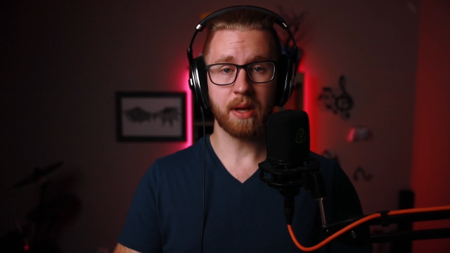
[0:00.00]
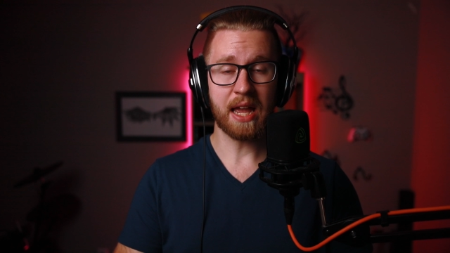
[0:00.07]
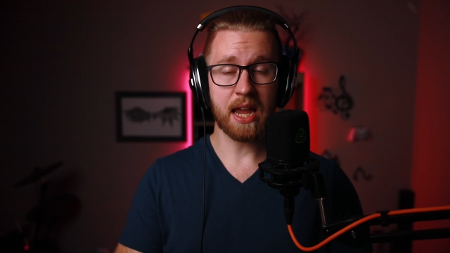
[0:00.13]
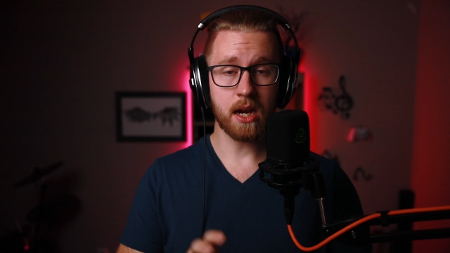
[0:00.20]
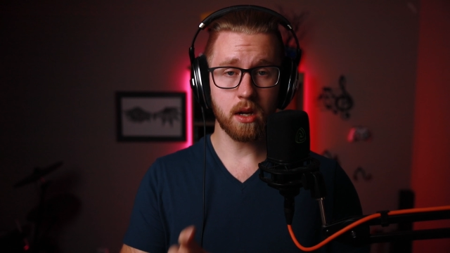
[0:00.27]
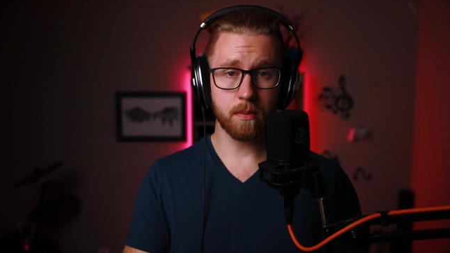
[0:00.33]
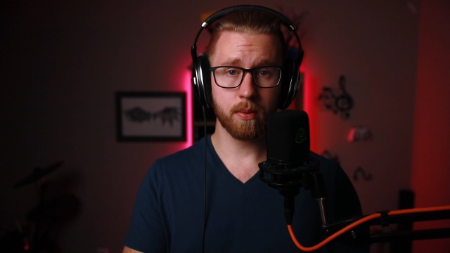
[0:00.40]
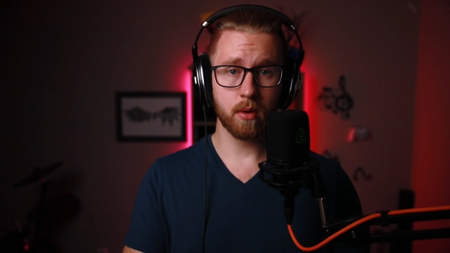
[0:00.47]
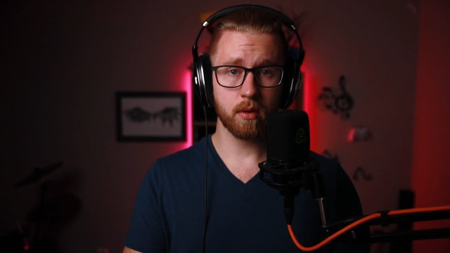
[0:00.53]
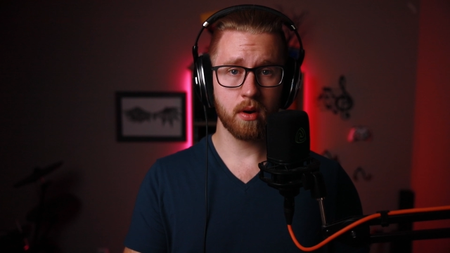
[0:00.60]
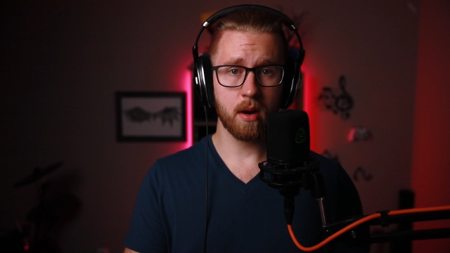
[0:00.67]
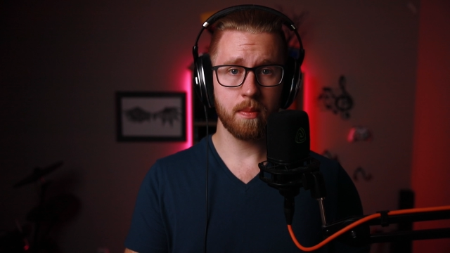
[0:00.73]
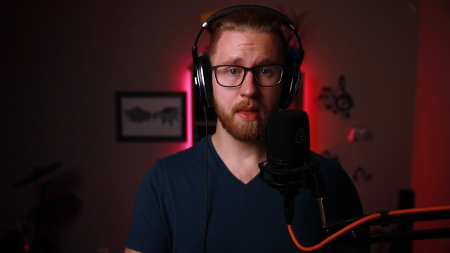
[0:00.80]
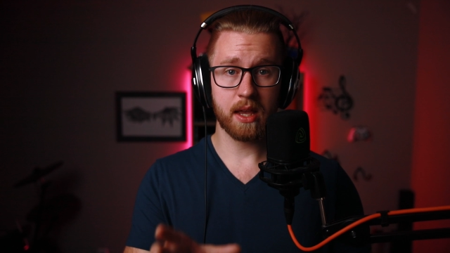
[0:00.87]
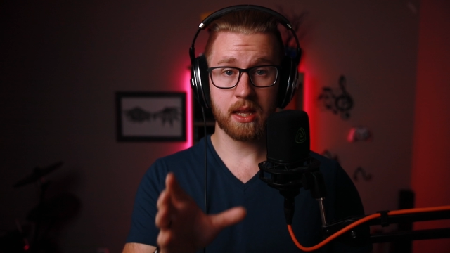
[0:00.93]
but any
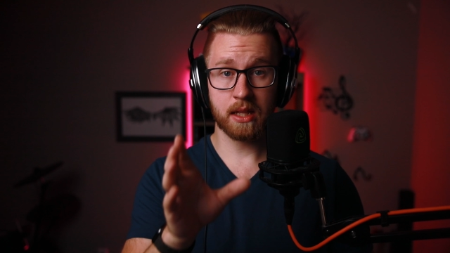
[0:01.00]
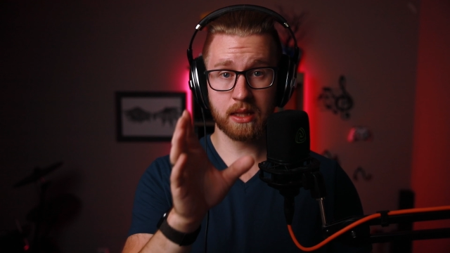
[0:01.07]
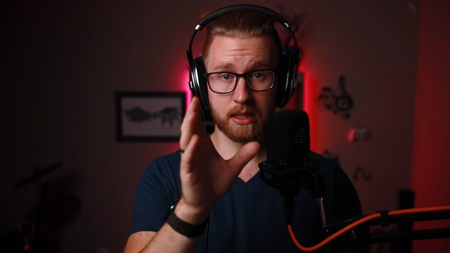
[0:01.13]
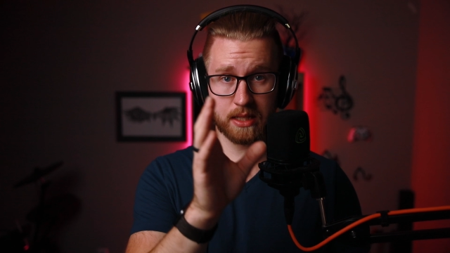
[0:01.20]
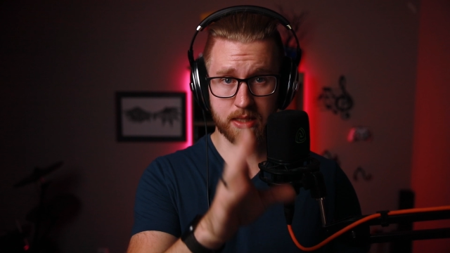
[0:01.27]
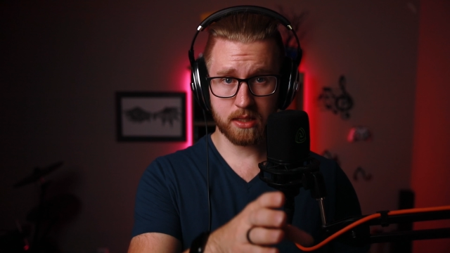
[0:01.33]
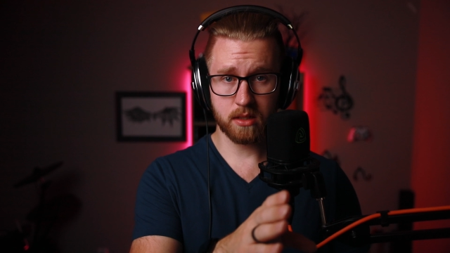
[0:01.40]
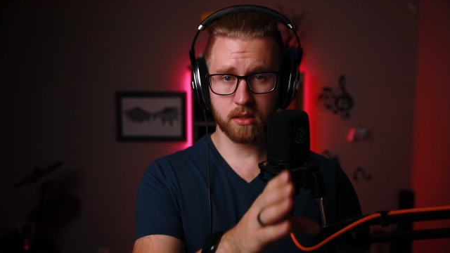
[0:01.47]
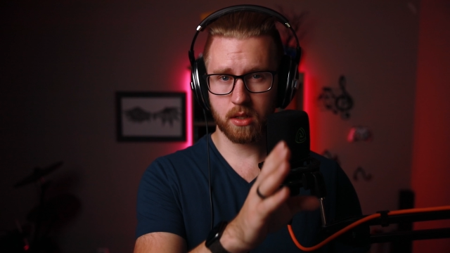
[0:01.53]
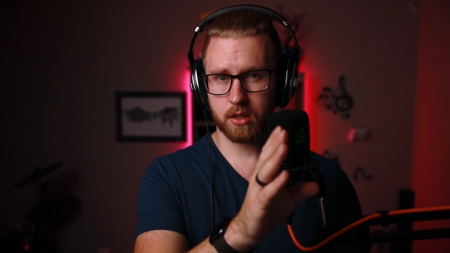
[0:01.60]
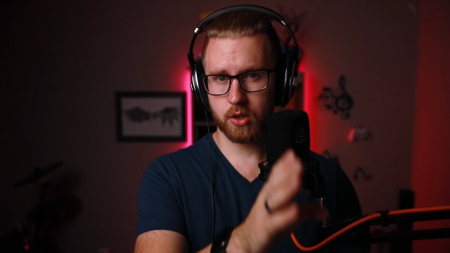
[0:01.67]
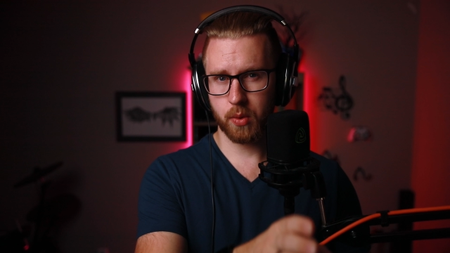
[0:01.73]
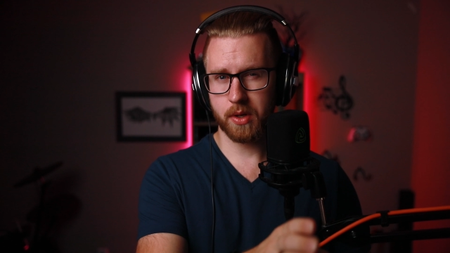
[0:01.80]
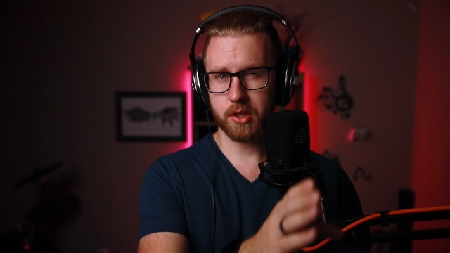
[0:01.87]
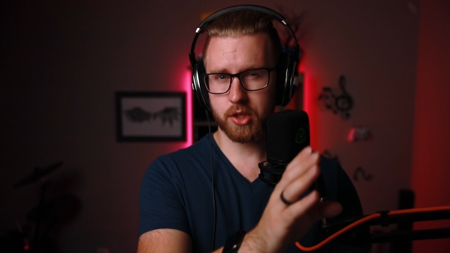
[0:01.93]
program that can listen to
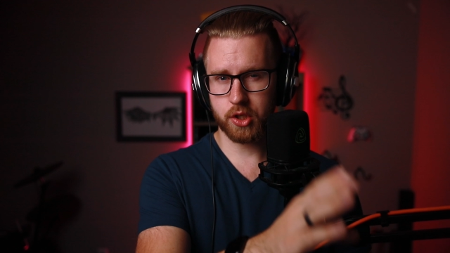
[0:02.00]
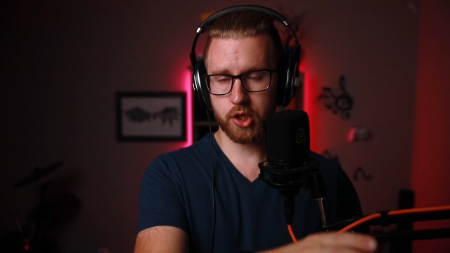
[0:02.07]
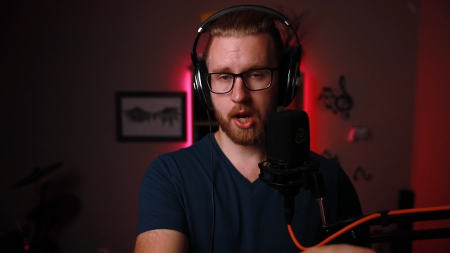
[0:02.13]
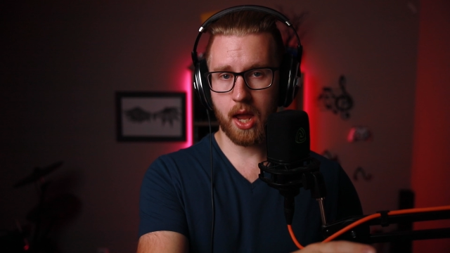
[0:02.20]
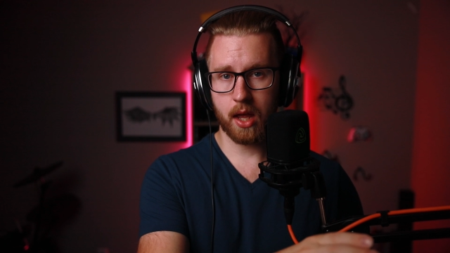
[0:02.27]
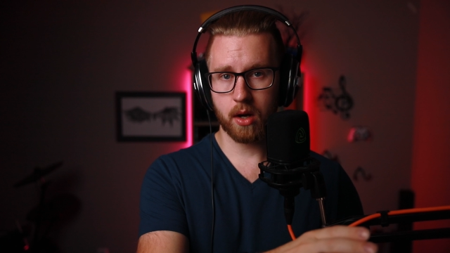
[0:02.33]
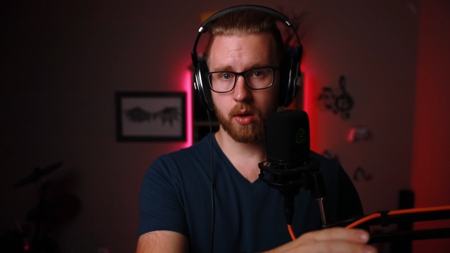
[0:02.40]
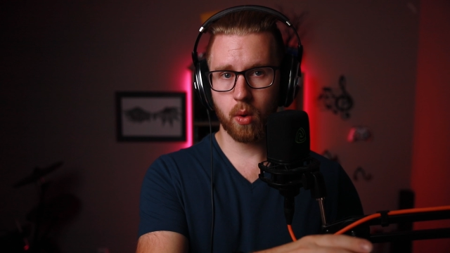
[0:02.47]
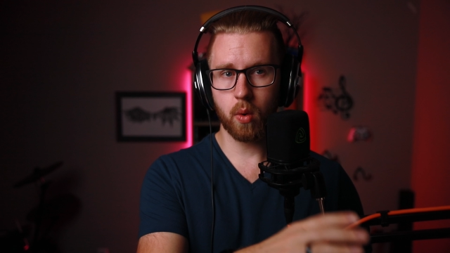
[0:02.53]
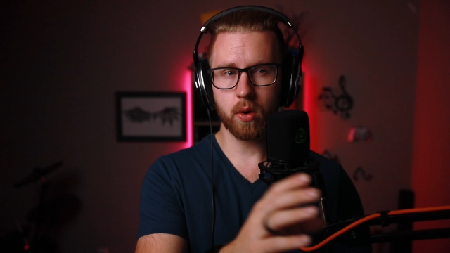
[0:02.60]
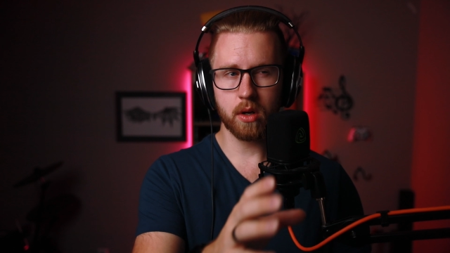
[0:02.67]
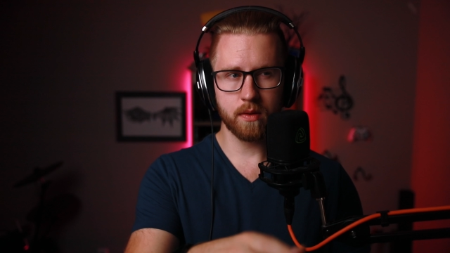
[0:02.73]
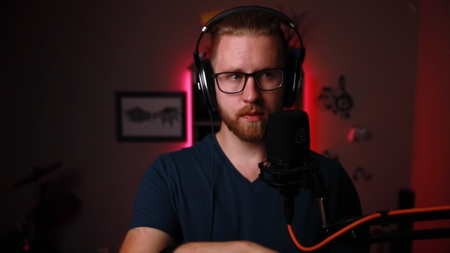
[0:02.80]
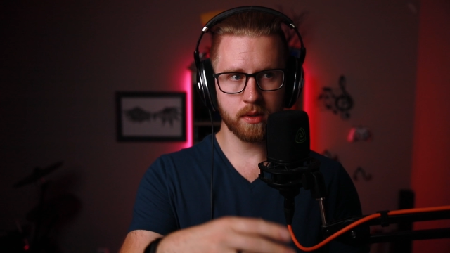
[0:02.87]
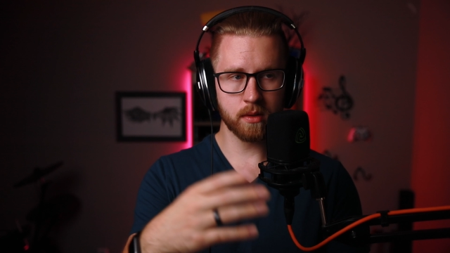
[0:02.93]
Twitch chat
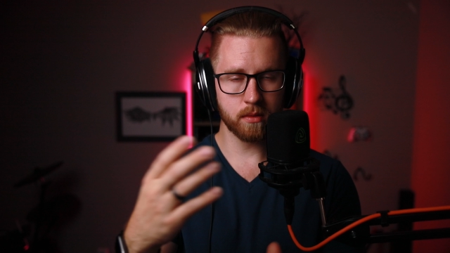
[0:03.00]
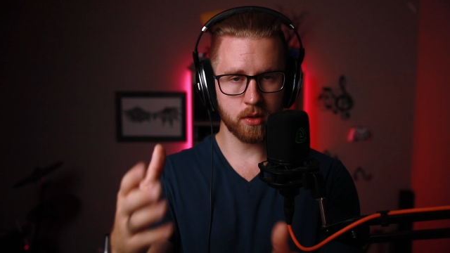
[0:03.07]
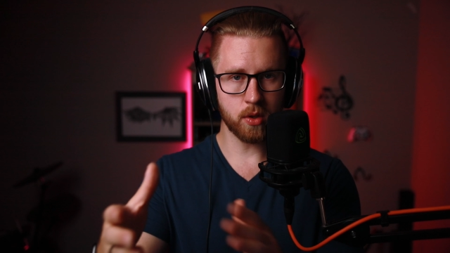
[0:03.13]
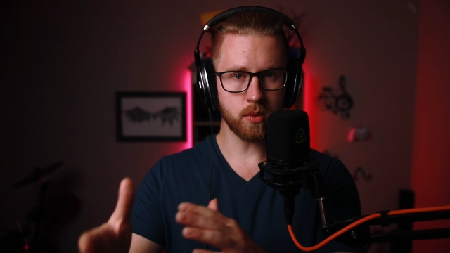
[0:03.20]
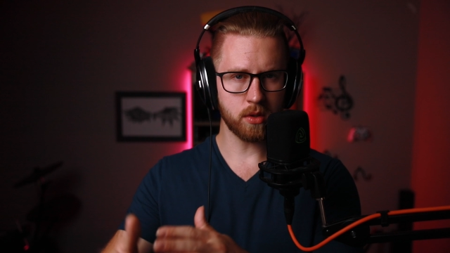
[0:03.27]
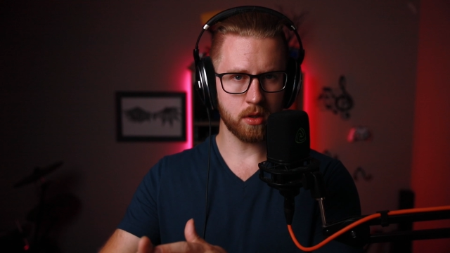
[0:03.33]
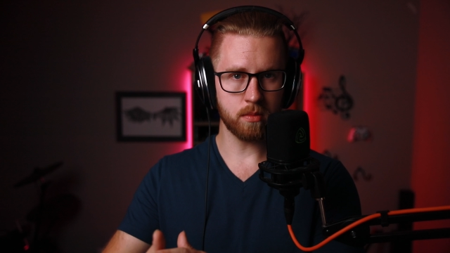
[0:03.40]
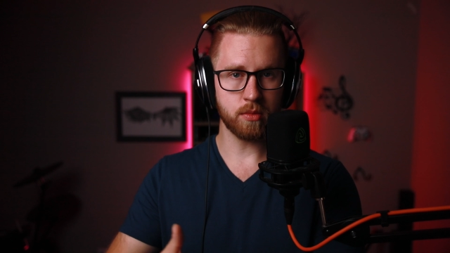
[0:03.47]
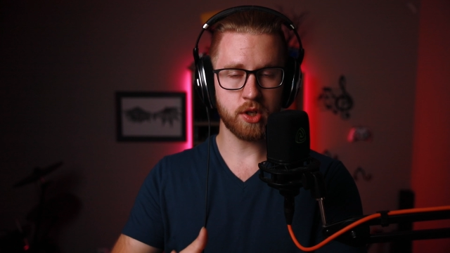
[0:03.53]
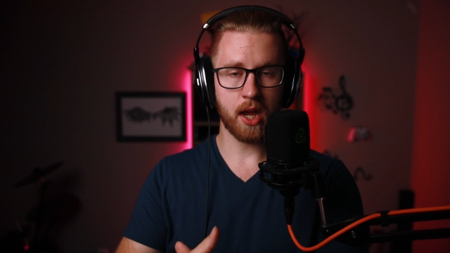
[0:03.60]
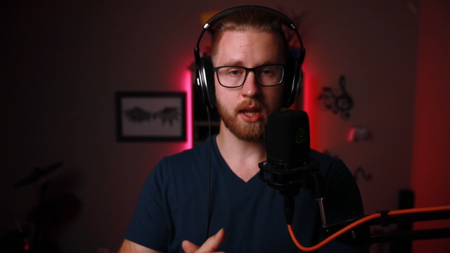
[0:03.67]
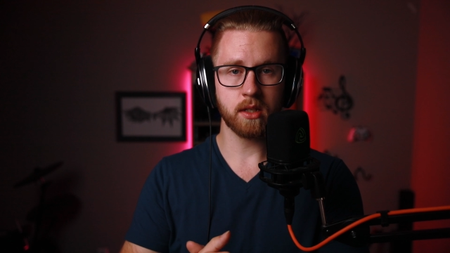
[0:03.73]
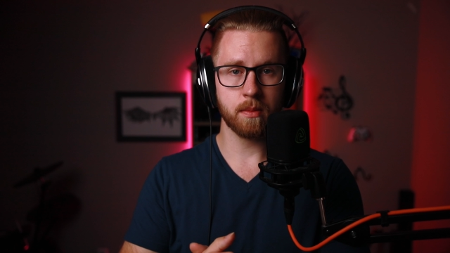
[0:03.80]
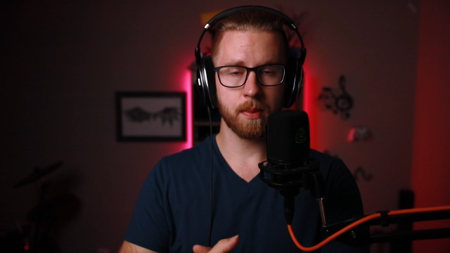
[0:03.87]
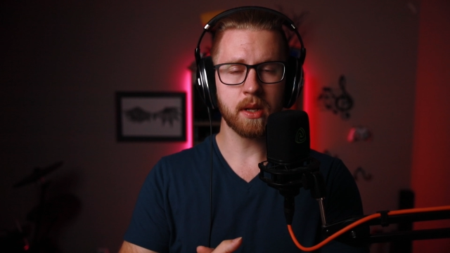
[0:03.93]
or even YouTube
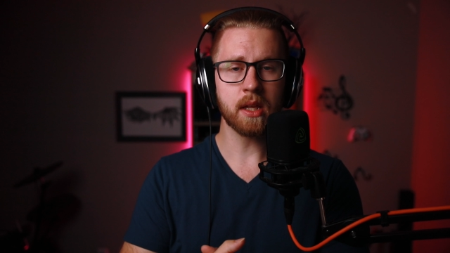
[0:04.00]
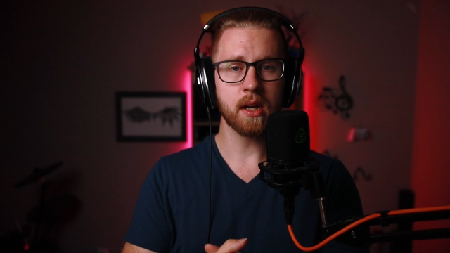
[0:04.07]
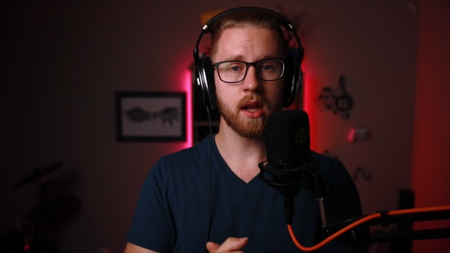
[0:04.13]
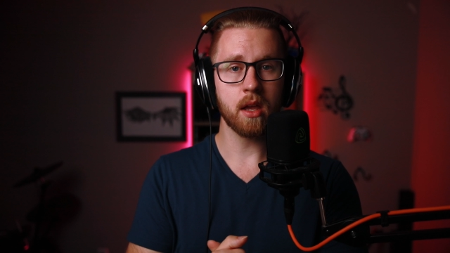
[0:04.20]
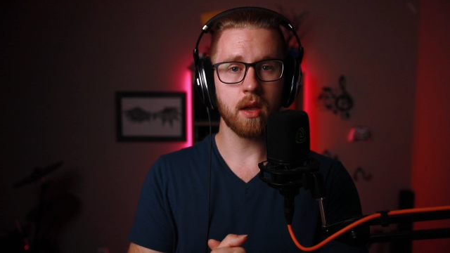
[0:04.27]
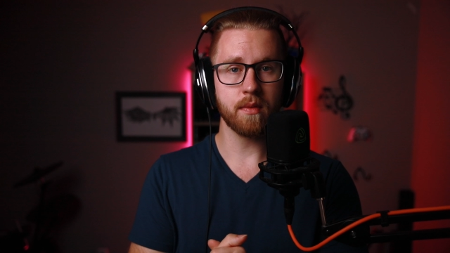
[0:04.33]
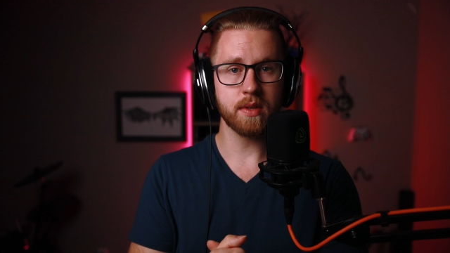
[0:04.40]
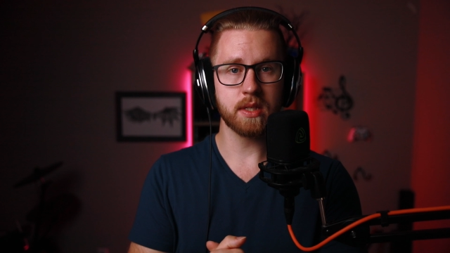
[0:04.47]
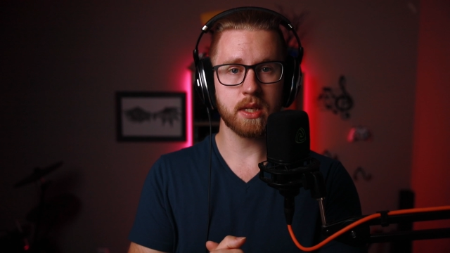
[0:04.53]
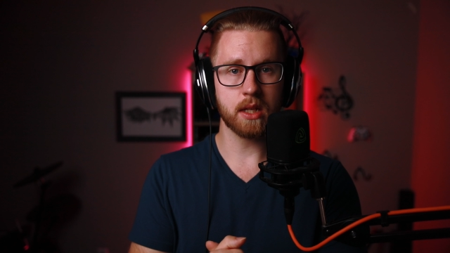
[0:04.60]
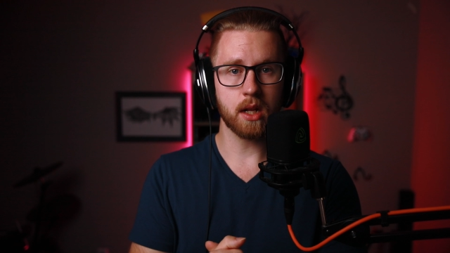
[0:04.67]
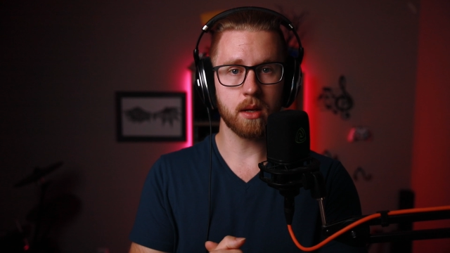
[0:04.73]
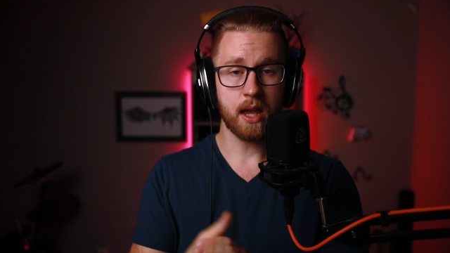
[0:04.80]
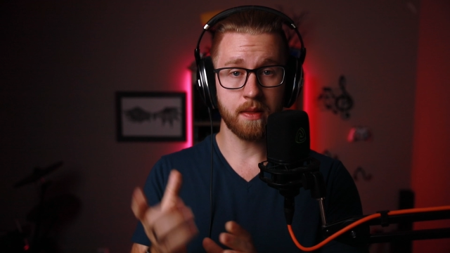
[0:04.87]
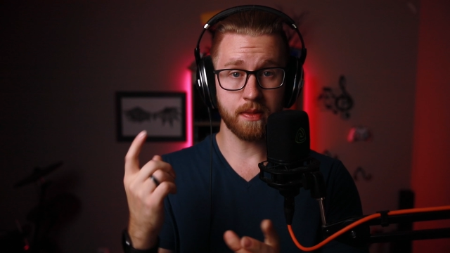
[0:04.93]
chat, depending on how you have it set up,